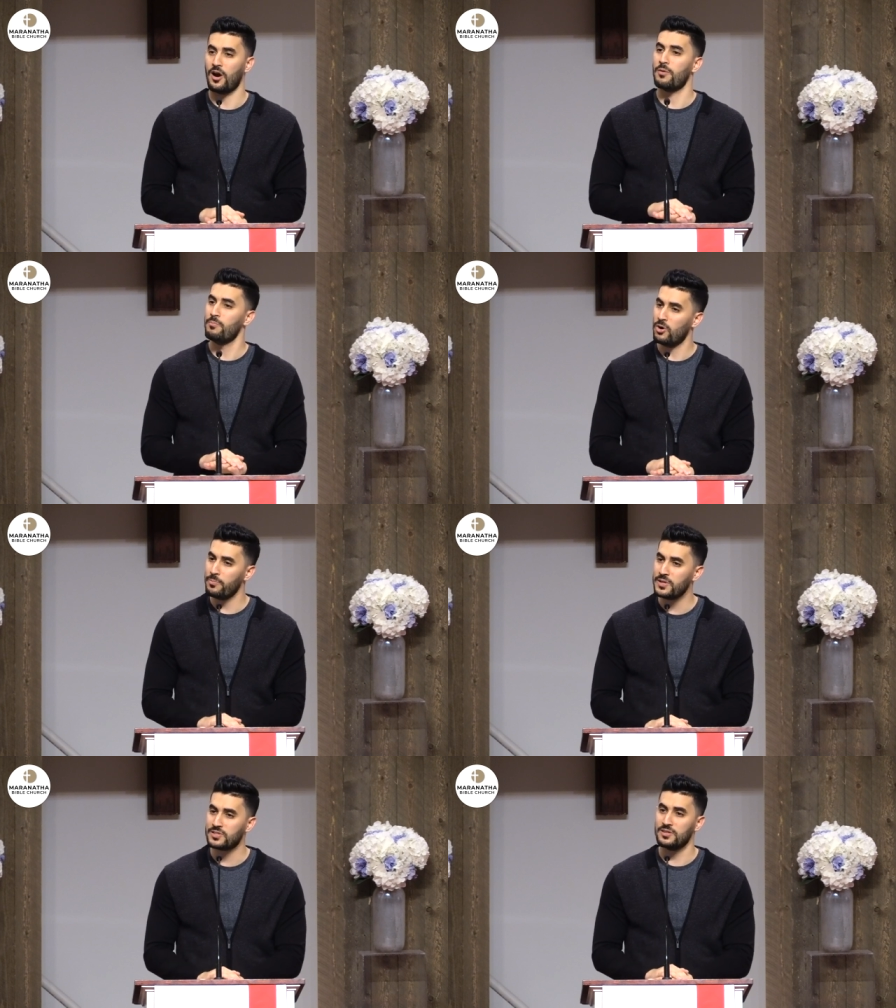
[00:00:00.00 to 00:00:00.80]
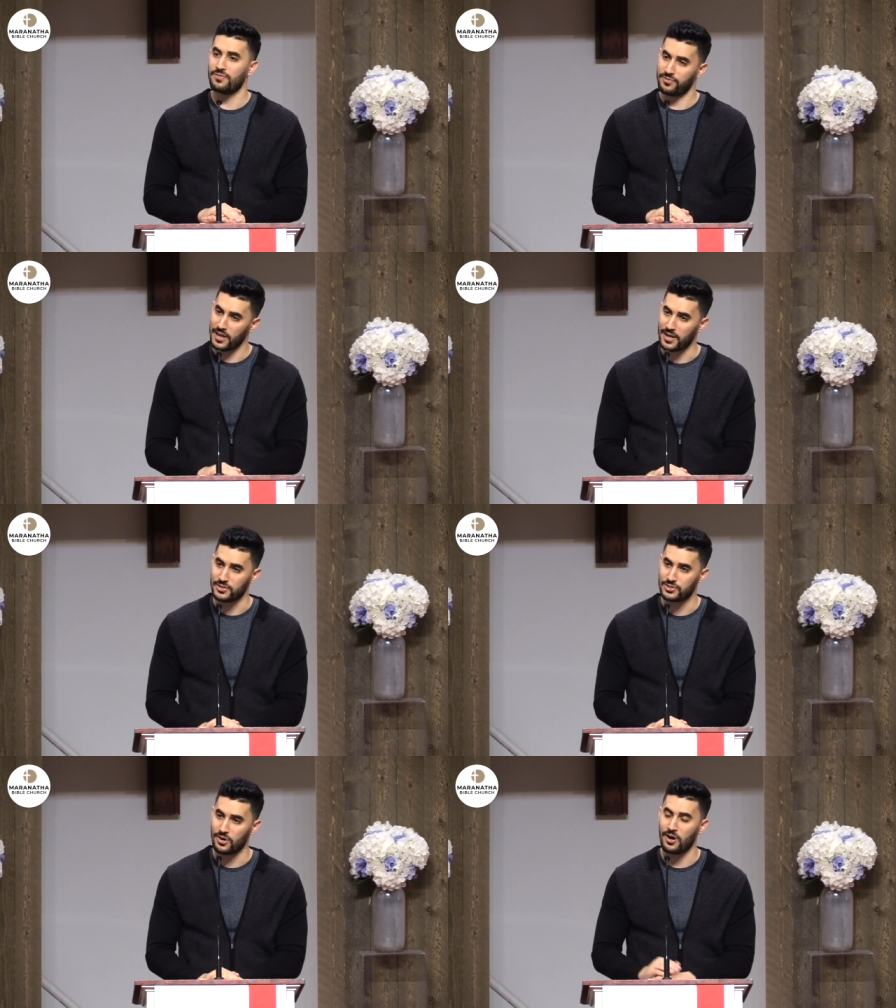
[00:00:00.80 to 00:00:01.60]
Our moments in the
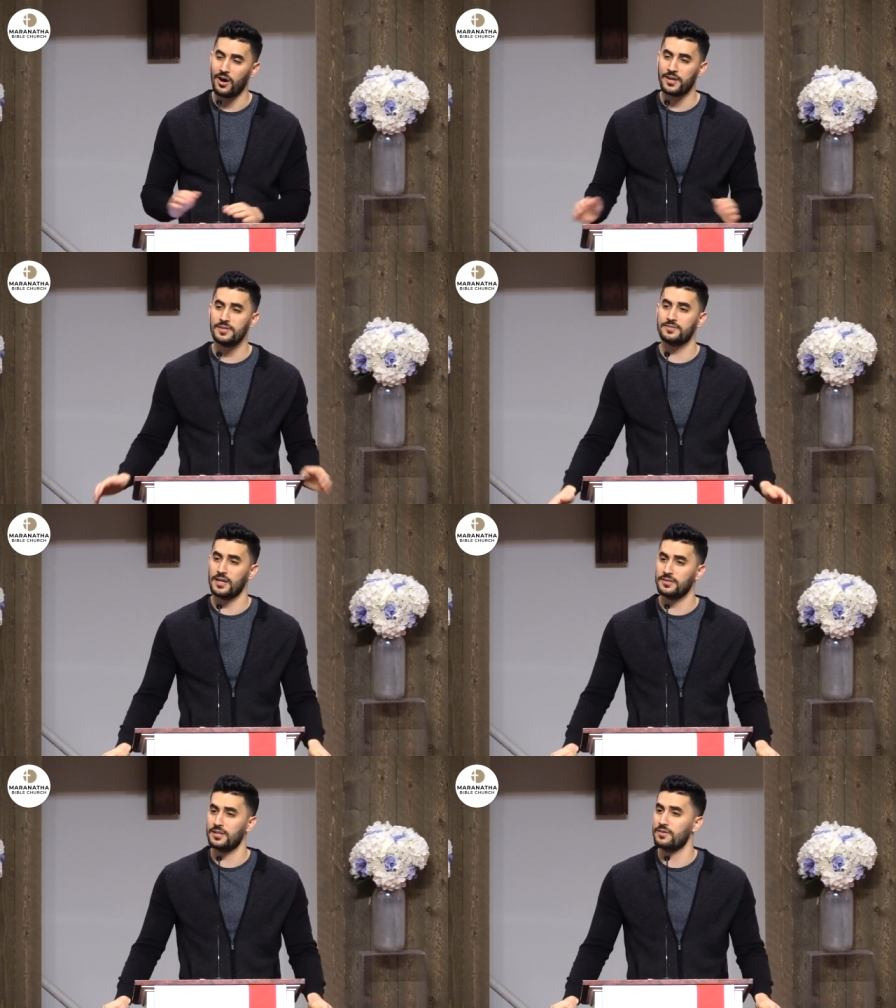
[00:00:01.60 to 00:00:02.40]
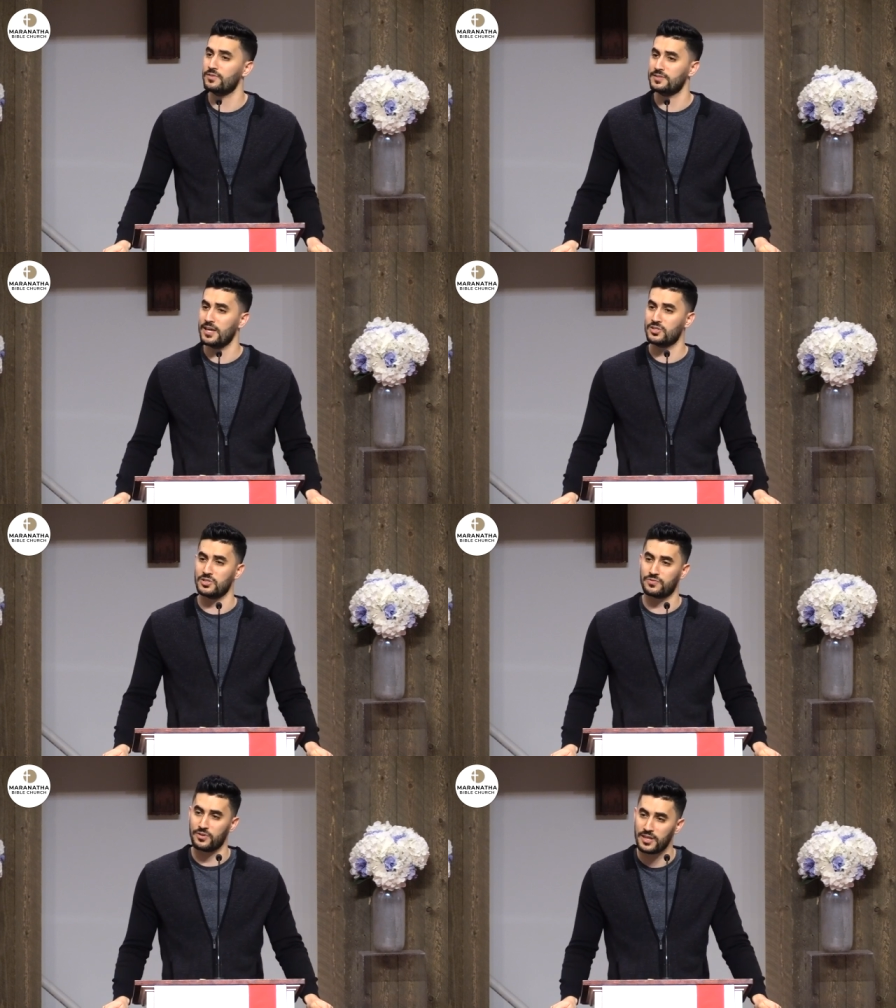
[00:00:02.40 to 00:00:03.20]
flesh are unintended
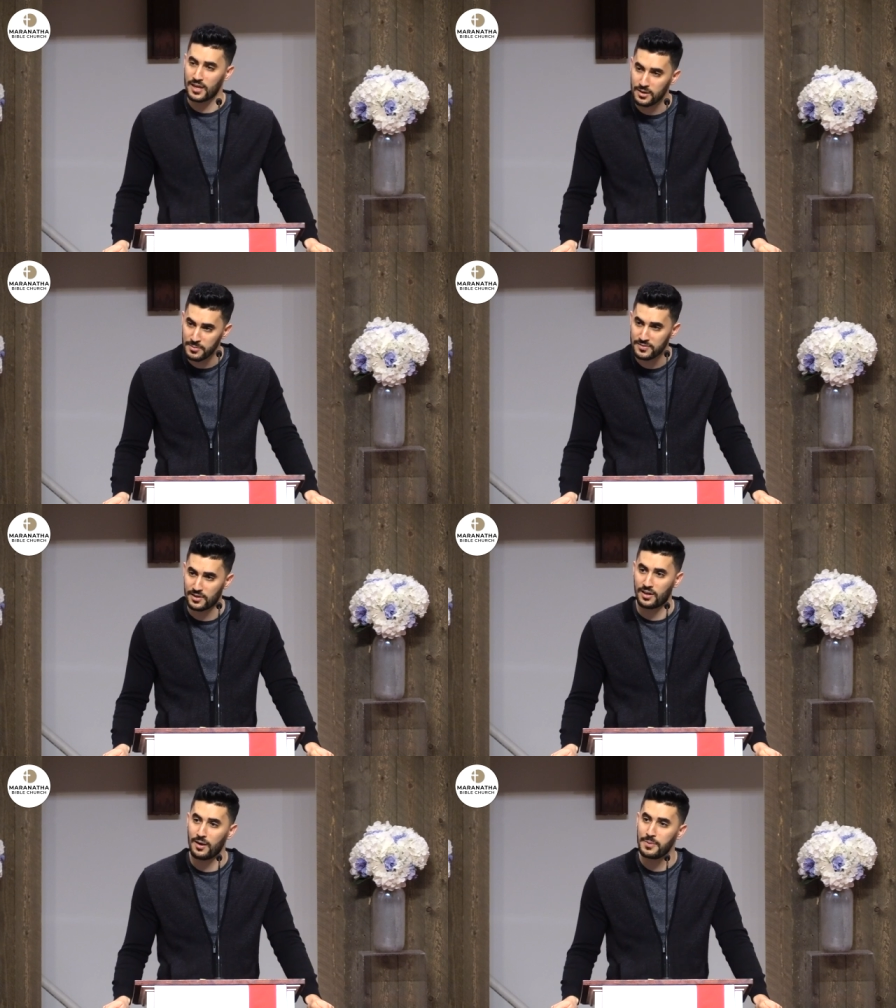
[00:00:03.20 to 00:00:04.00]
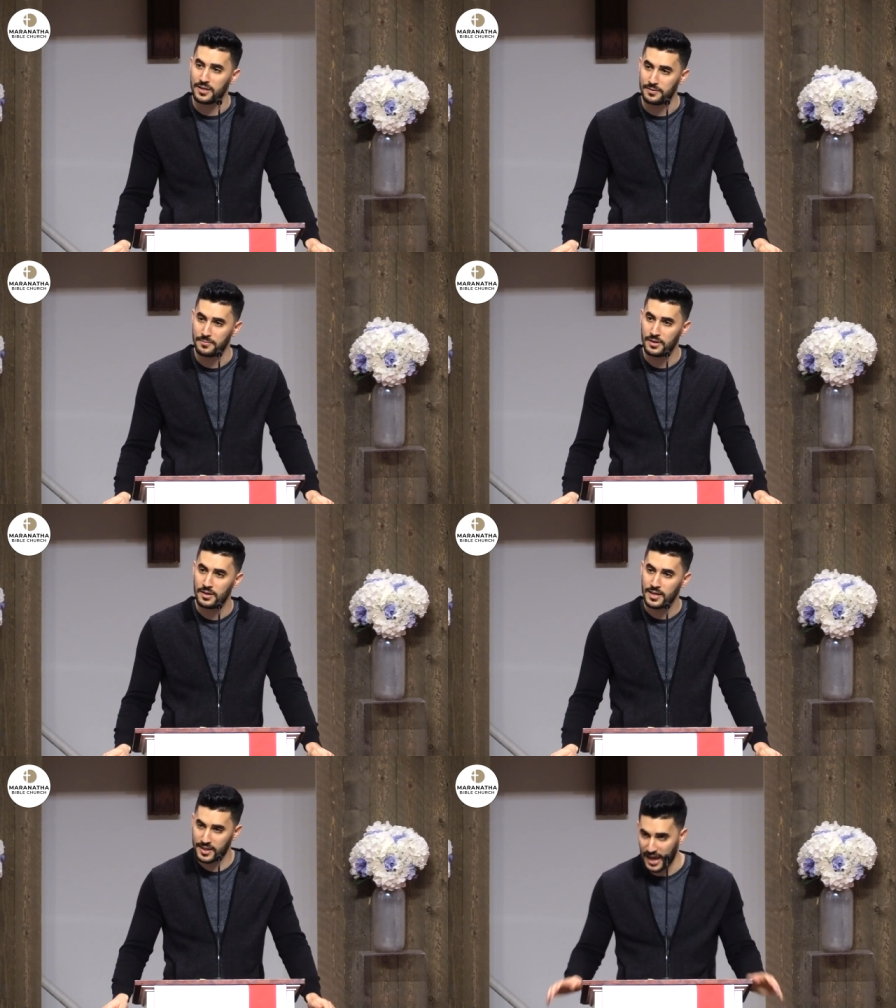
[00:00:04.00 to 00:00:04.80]
invitations for the enemy to come in,
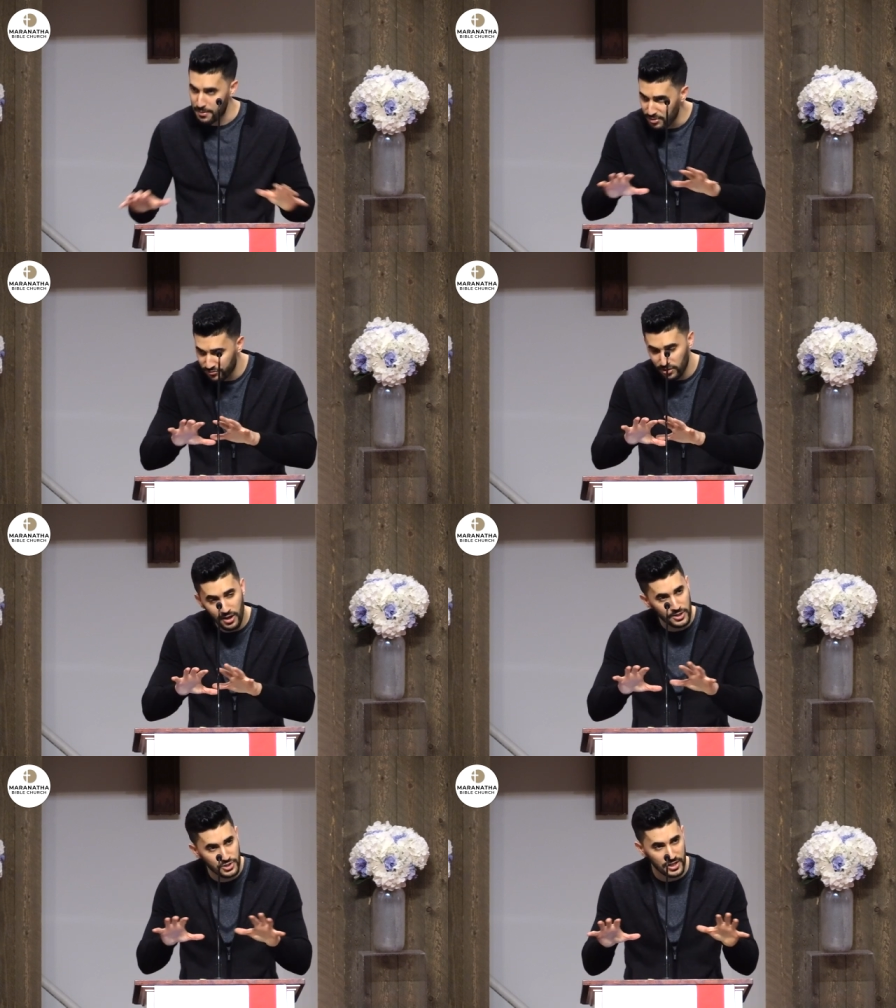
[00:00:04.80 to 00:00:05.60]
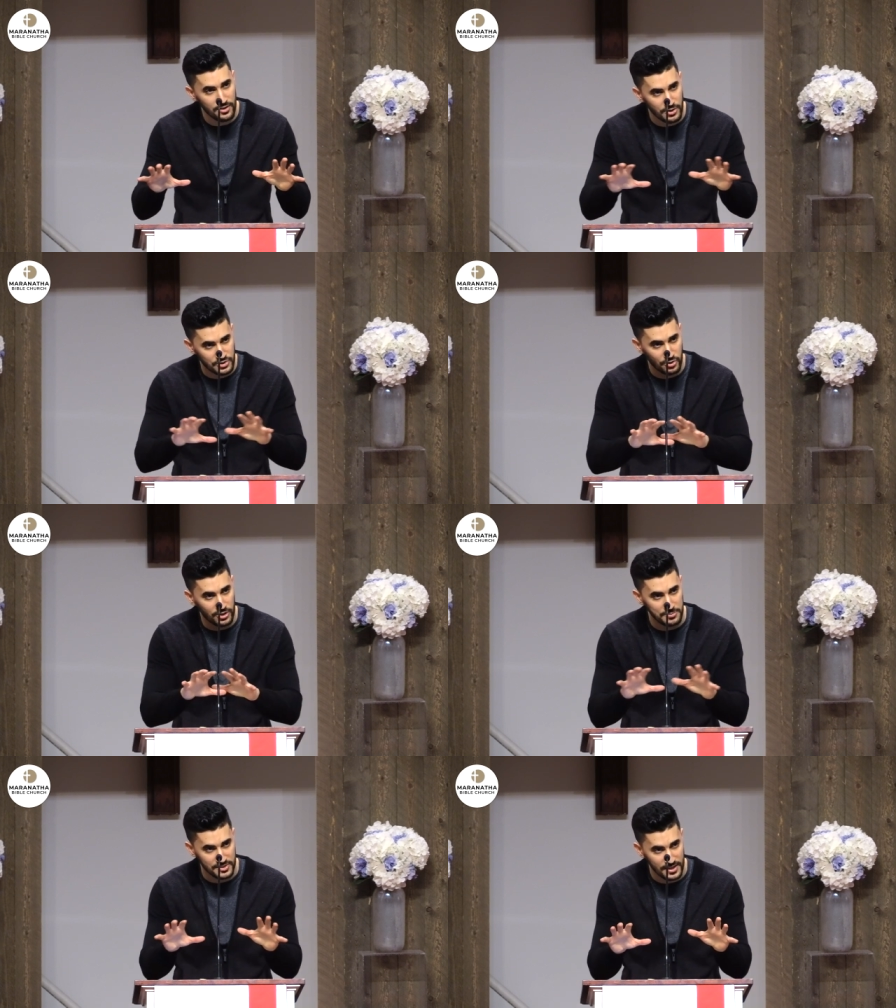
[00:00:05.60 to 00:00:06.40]
camouflage in our
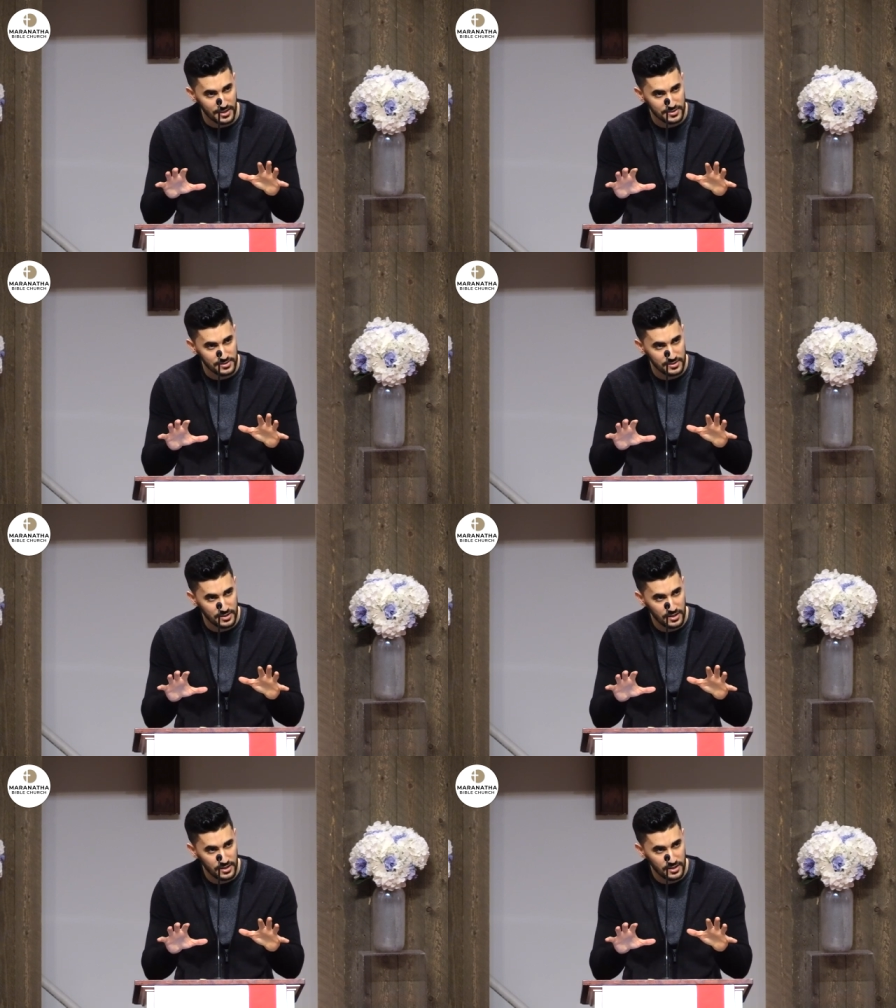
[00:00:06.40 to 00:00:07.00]
circumstance,